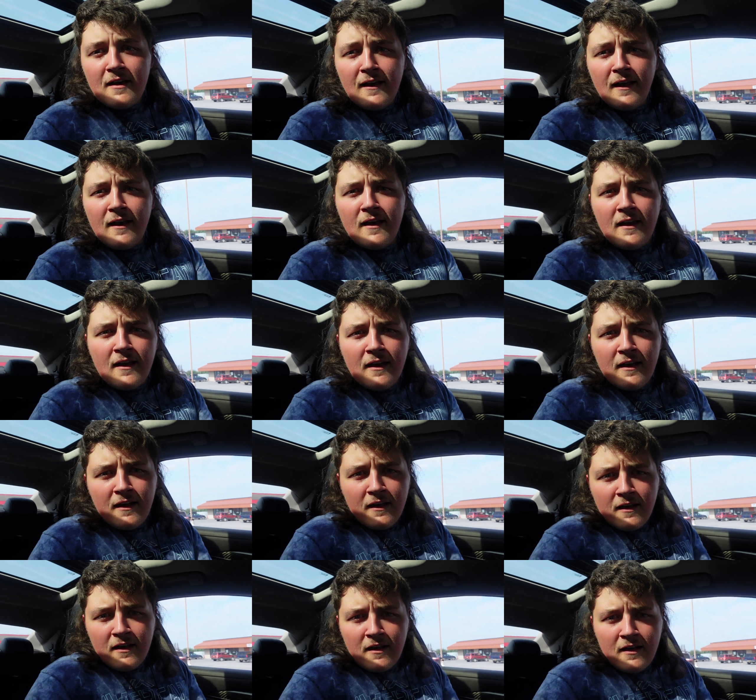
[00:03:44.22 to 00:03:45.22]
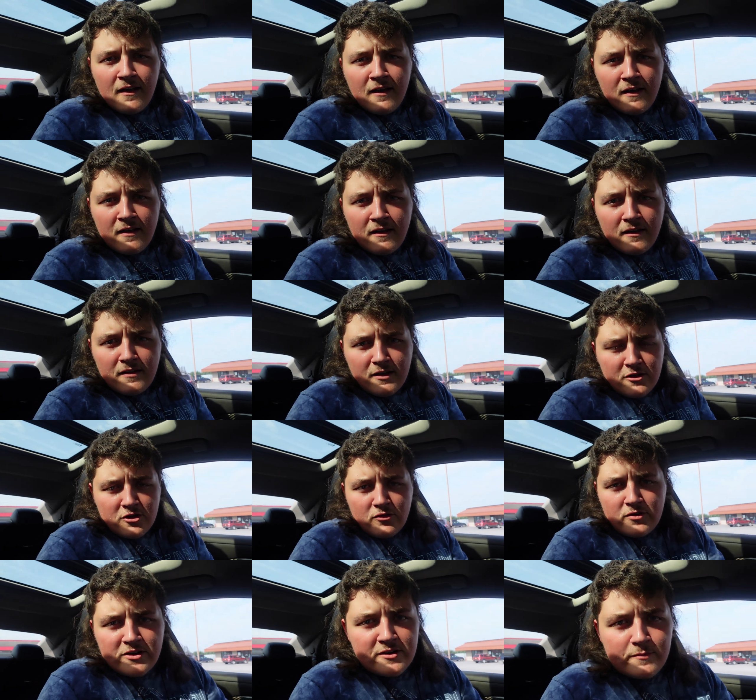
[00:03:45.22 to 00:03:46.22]
Hey, I don't know
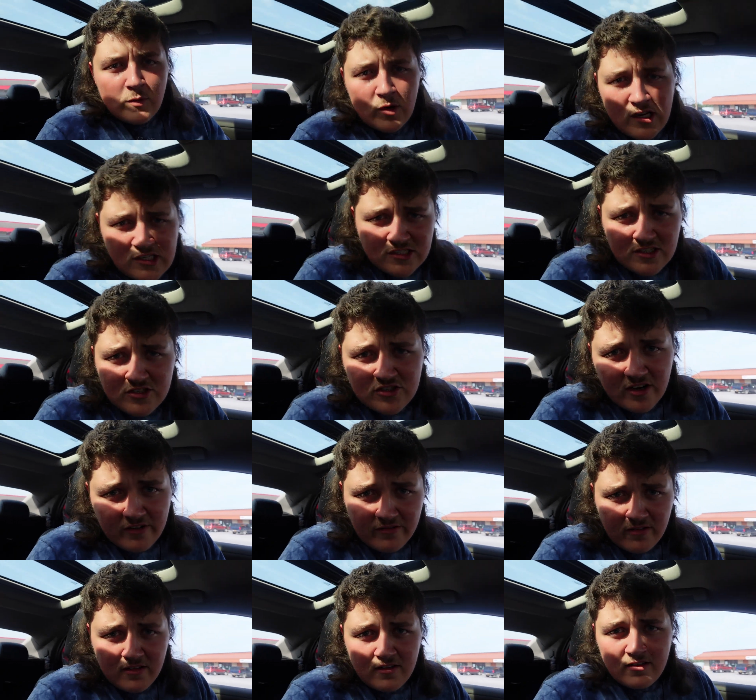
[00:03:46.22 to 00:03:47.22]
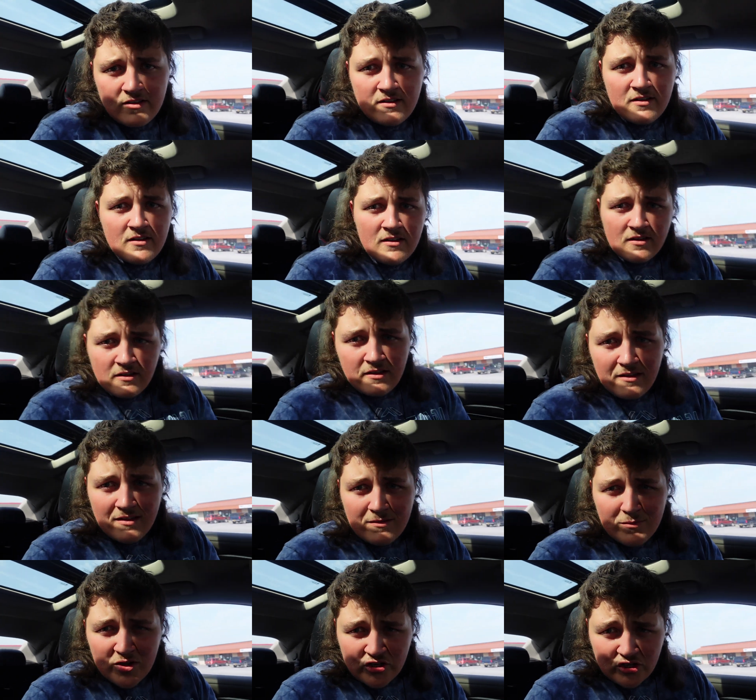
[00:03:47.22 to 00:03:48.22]
when you're gonna be watching this, Trev.
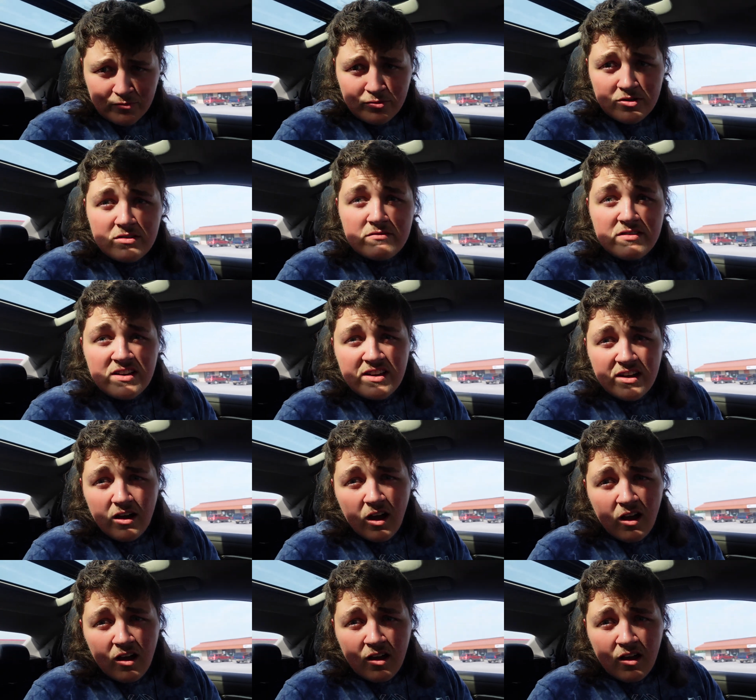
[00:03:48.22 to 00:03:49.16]
Make sure you put it in the video.